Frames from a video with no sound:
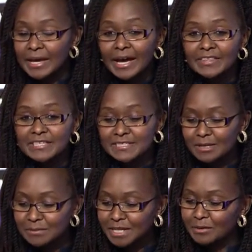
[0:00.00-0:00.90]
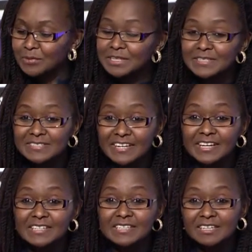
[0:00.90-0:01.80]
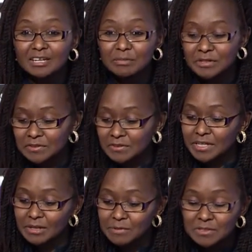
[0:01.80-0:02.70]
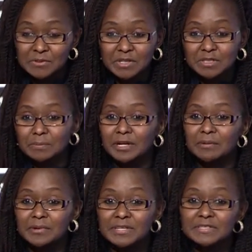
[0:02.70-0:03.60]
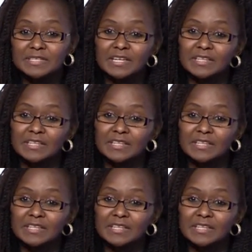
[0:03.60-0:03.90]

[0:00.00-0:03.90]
At the same time, we designed laboratory chemistry experiments,